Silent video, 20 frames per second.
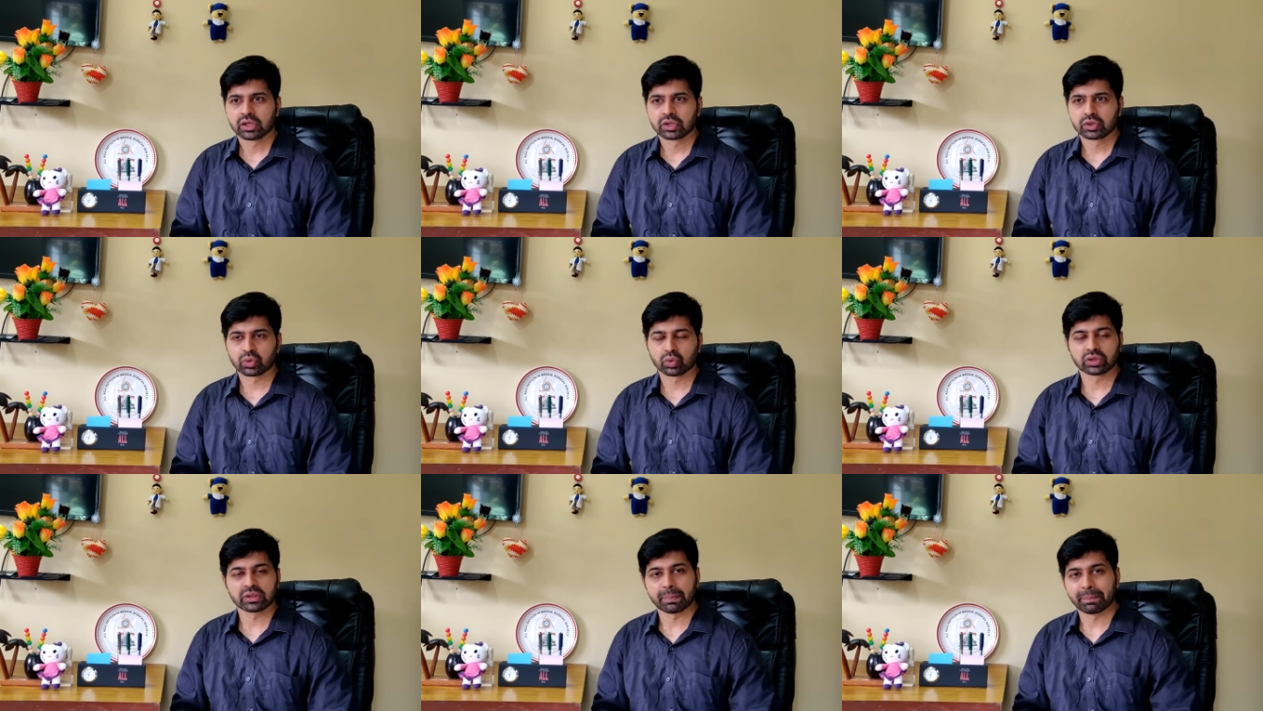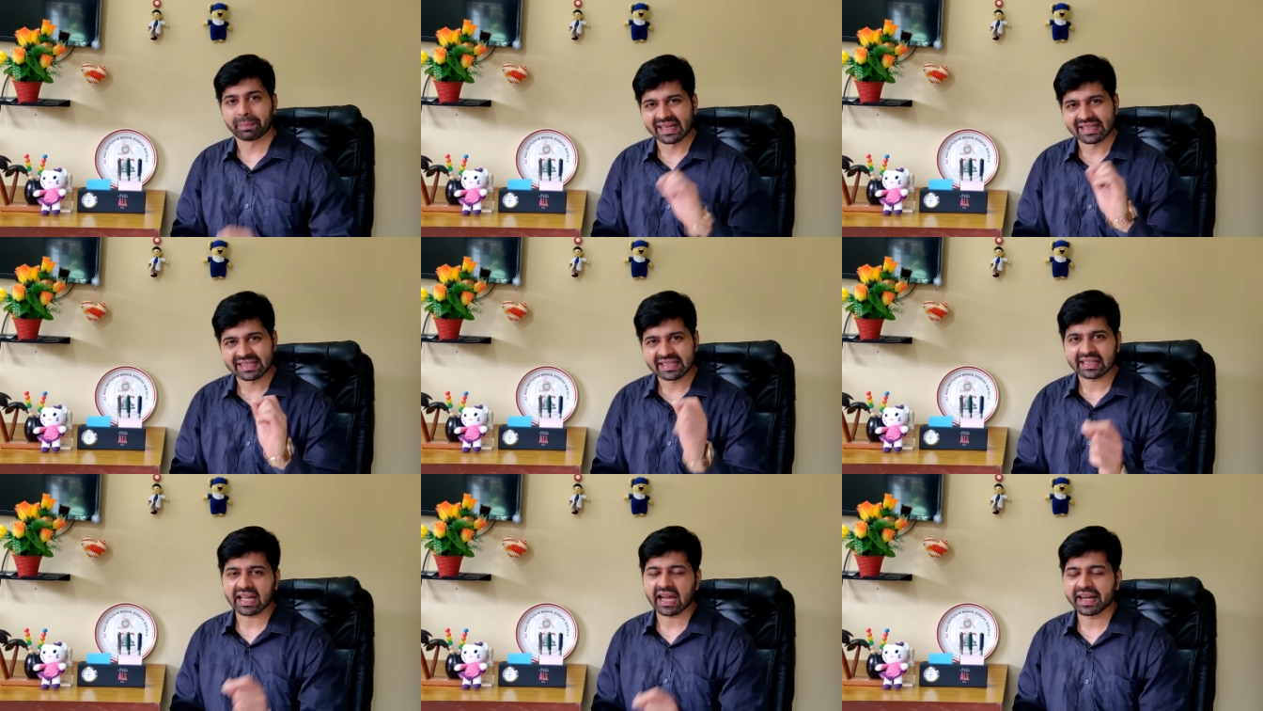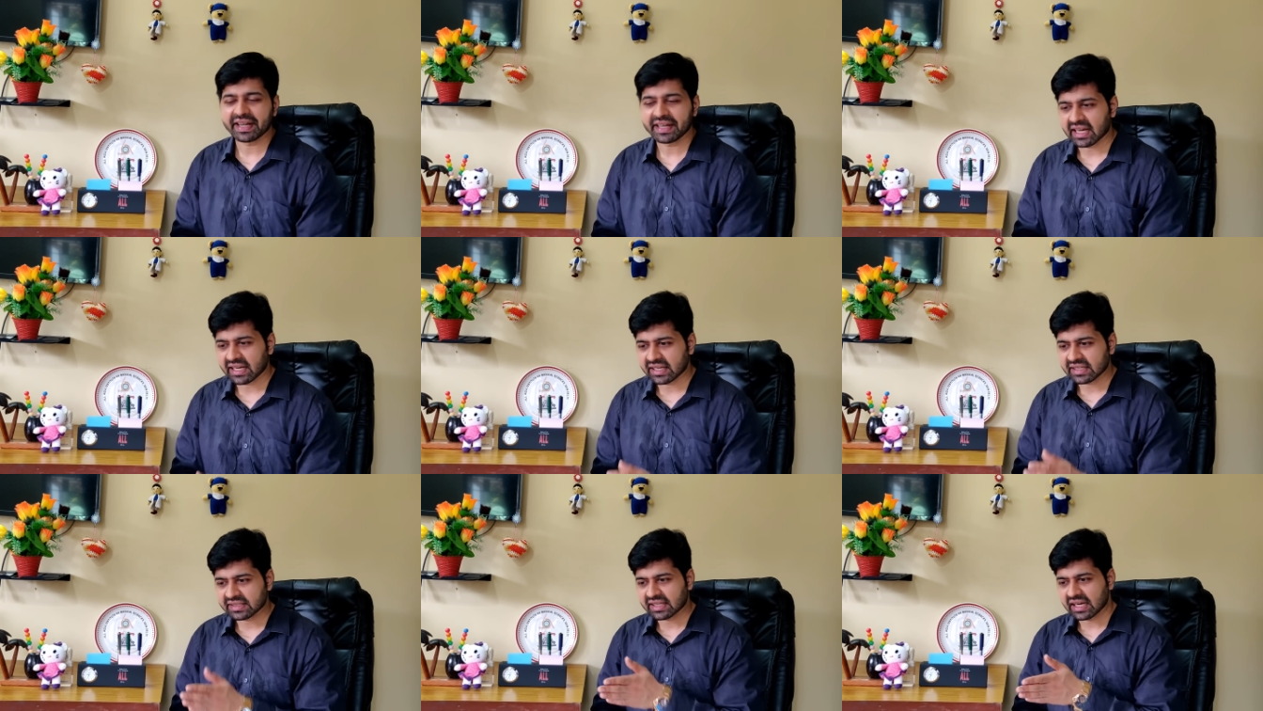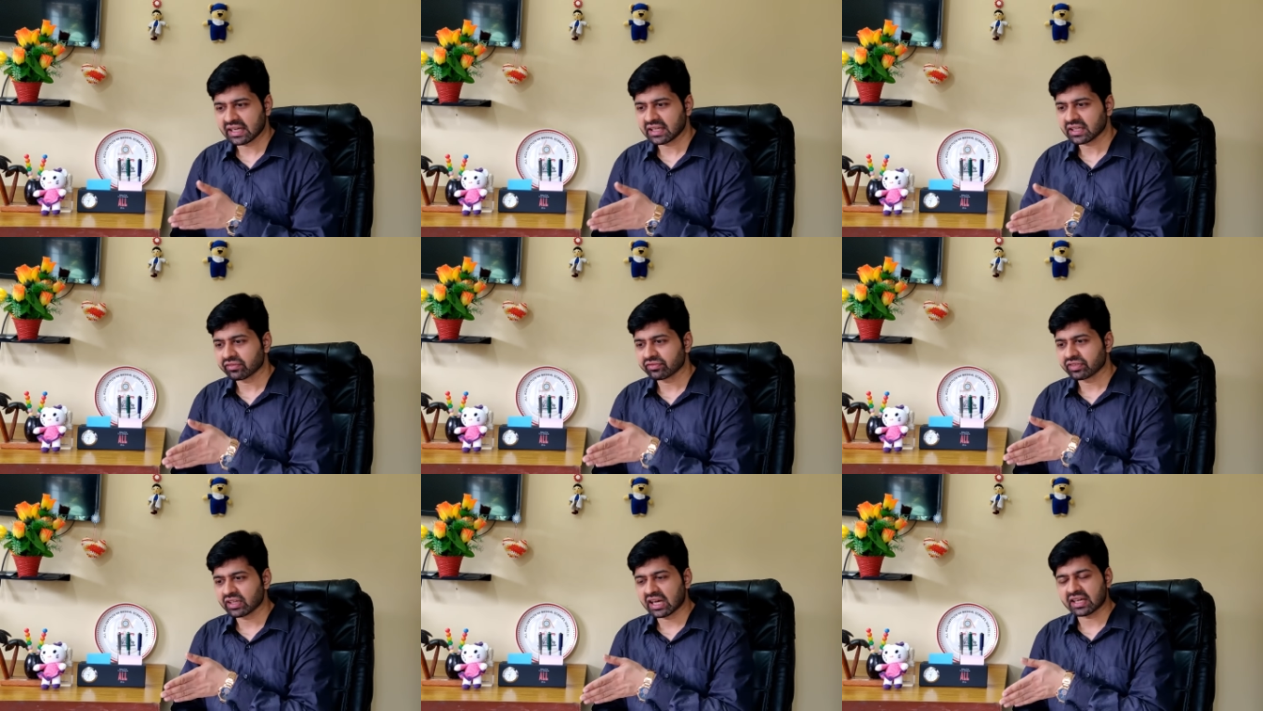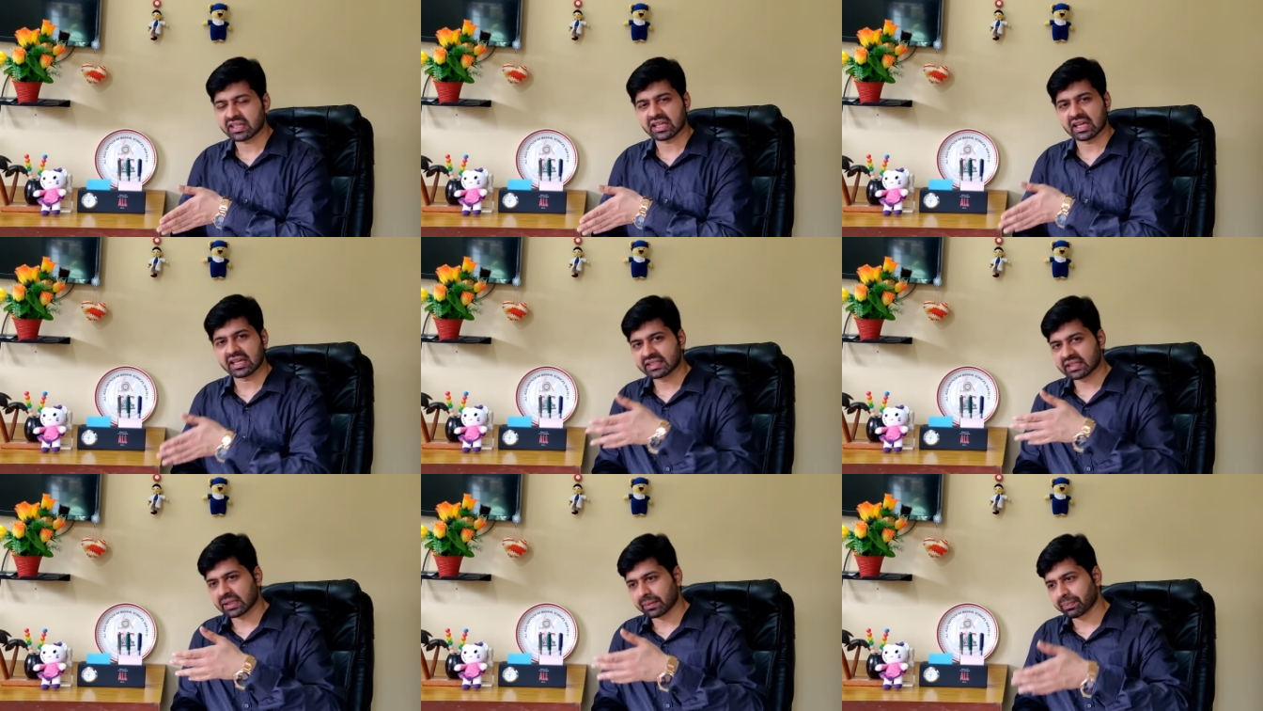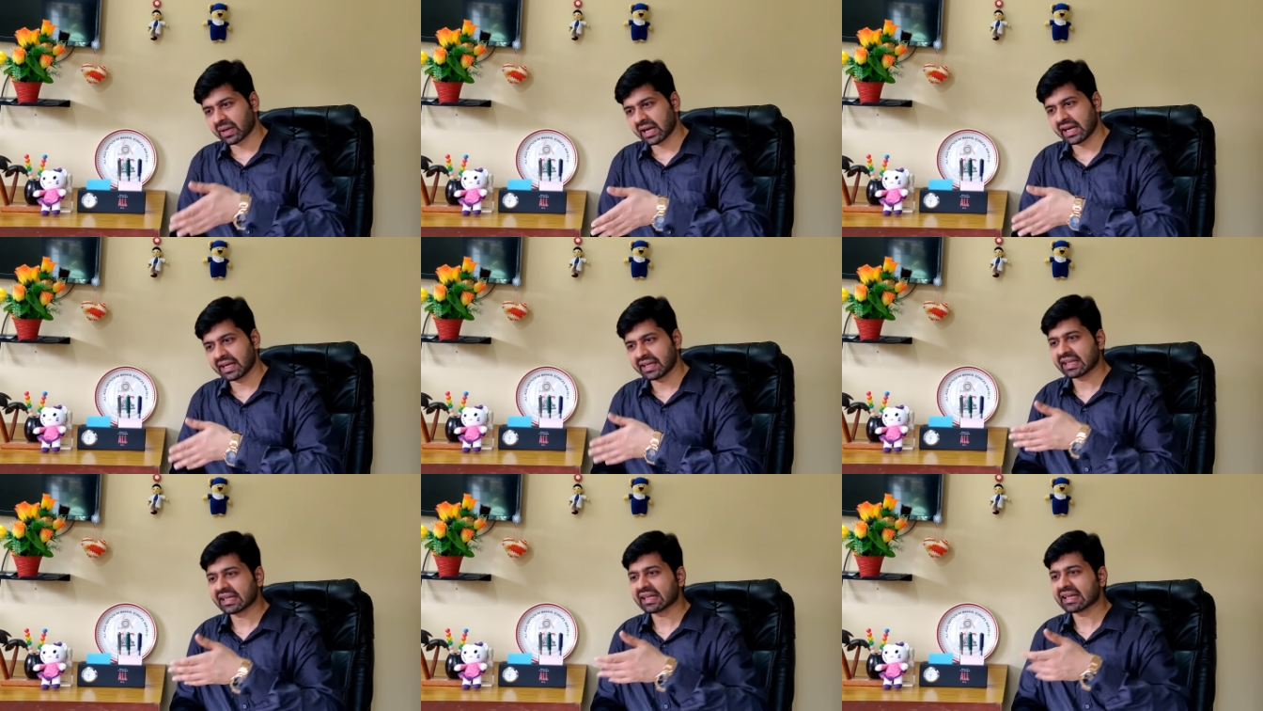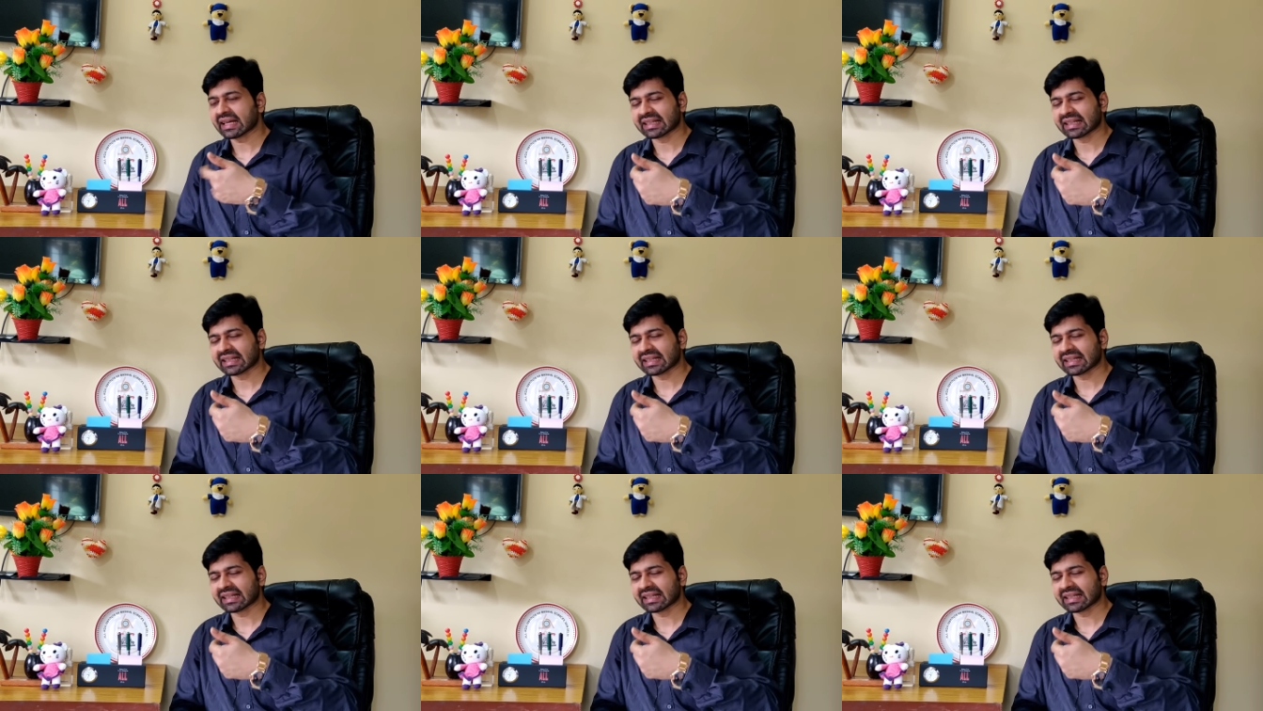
So the basic idea is that we are separating